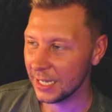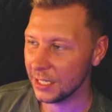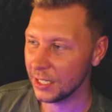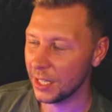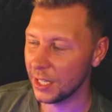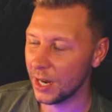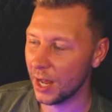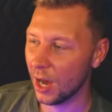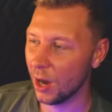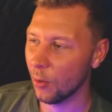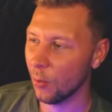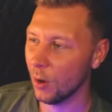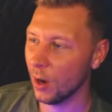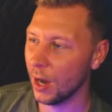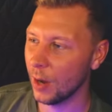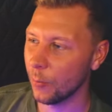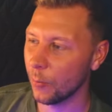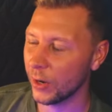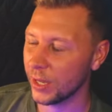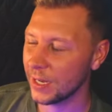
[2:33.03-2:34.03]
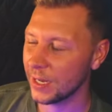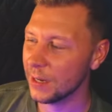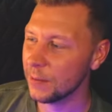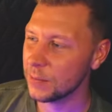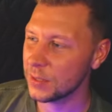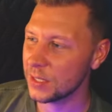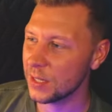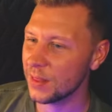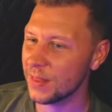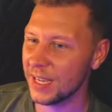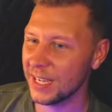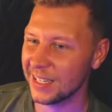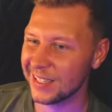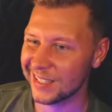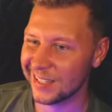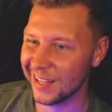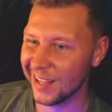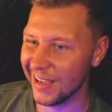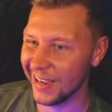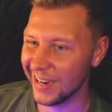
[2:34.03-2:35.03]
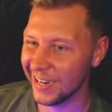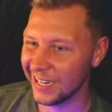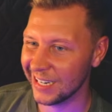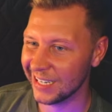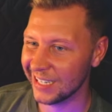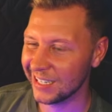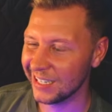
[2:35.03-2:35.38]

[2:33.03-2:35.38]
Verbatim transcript: You know, um, when it comes to things like